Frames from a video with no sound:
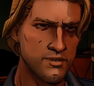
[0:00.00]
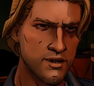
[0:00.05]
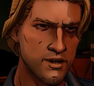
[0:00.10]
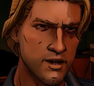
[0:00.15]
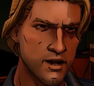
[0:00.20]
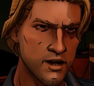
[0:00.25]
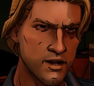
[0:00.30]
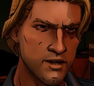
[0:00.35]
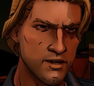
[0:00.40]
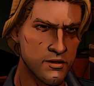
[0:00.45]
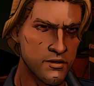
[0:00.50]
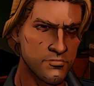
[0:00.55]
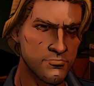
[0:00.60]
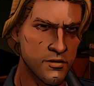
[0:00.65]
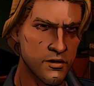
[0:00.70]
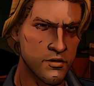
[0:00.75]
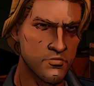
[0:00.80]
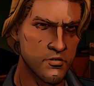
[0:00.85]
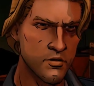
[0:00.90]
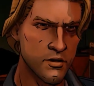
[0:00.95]
I'm not sticking
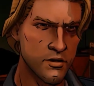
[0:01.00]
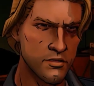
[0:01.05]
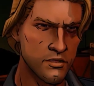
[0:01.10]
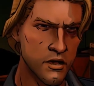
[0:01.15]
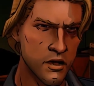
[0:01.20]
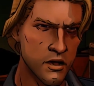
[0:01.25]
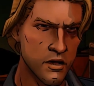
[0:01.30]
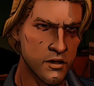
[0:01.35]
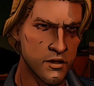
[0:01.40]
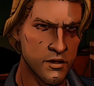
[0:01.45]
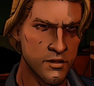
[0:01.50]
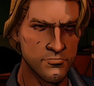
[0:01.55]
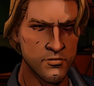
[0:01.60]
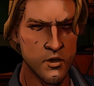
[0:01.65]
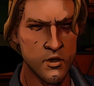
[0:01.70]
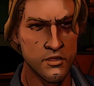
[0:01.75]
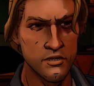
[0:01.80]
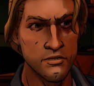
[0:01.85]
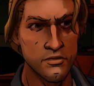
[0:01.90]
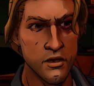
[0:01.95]
my foot in that
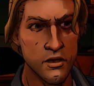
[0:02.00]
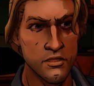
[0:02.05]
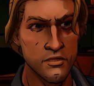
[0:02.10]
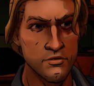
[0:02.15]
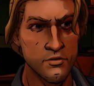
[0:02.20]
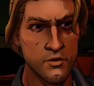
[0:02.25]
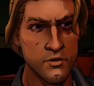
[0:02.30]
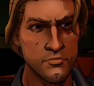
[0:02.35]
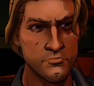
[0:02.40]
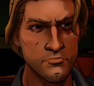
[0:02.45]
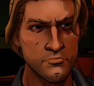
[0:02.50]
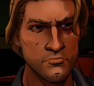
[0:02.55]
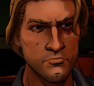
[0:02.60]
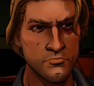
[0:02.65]
lawnmower, thank you.